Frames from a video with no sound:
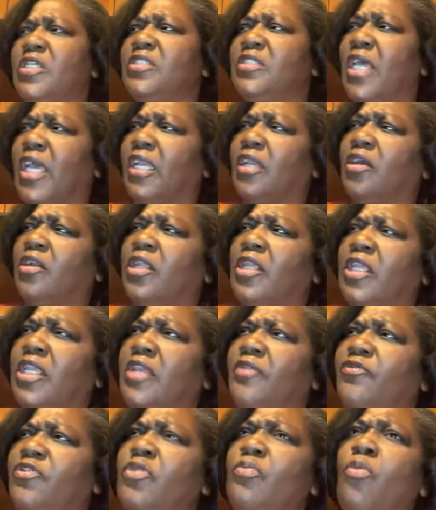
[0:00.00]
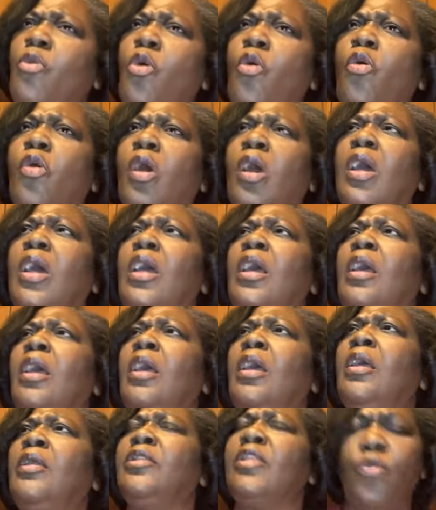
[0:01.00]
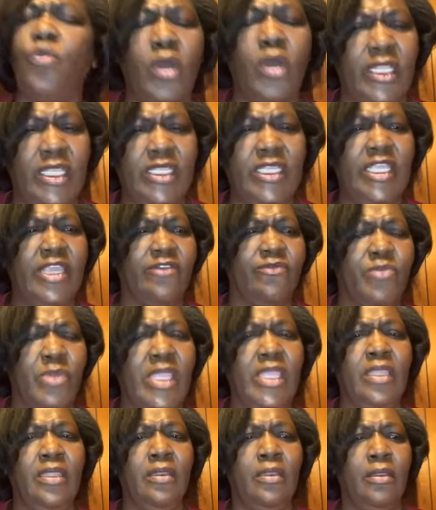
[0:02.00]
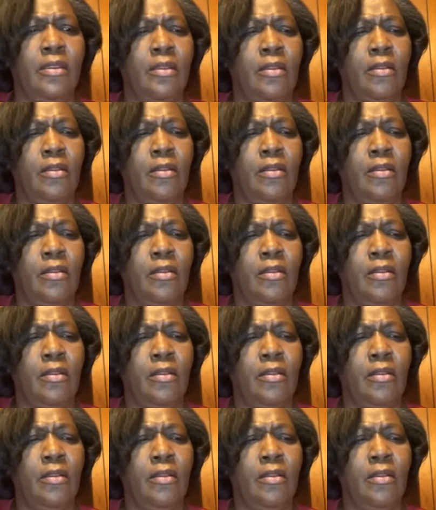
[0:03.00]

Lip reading: He's not going to give you more than what he give me.